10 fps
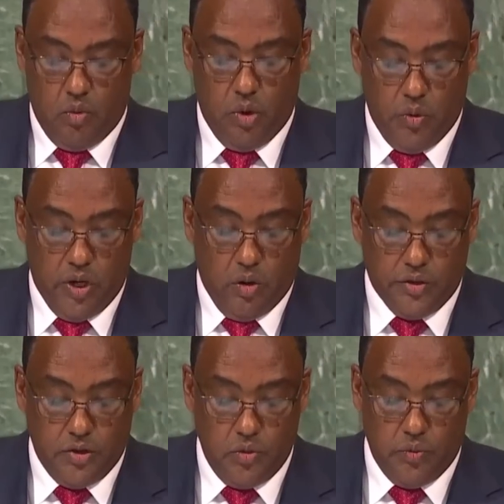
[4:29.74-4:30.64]
We will
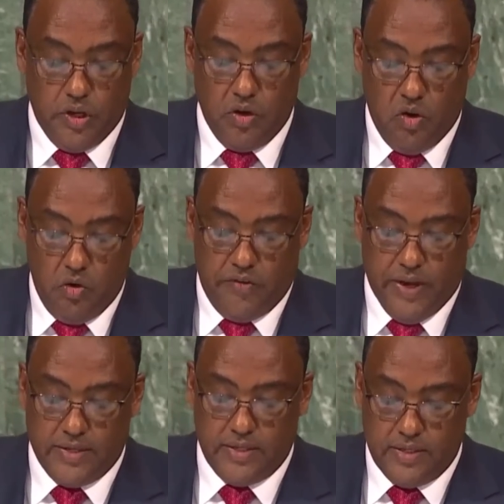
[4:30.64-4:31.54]
continue in good
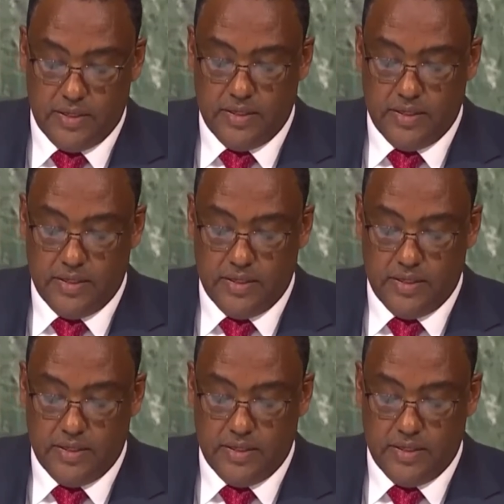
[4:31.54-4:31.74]
faith